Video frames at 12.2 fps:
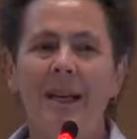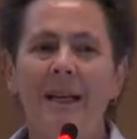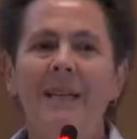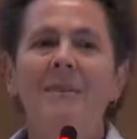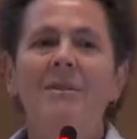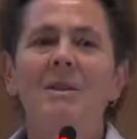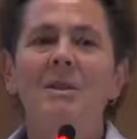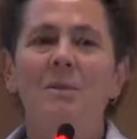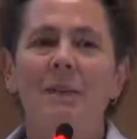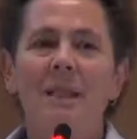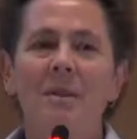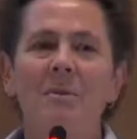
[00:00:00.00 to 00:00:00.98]
even
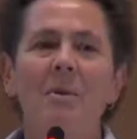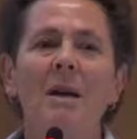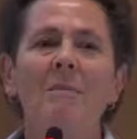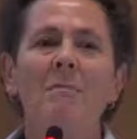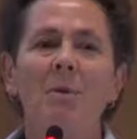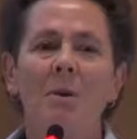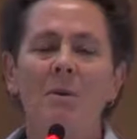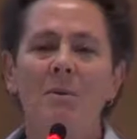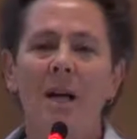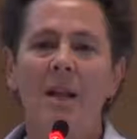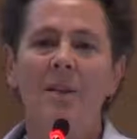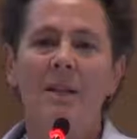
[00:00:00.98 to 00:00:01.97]
drilling one more
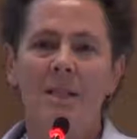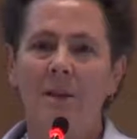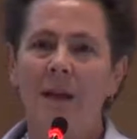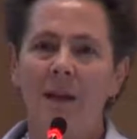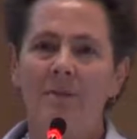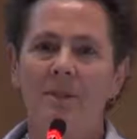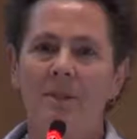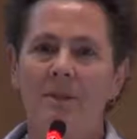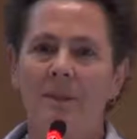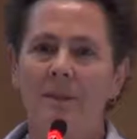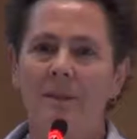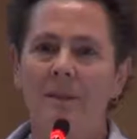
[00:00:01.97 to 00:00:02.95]
well than you have to.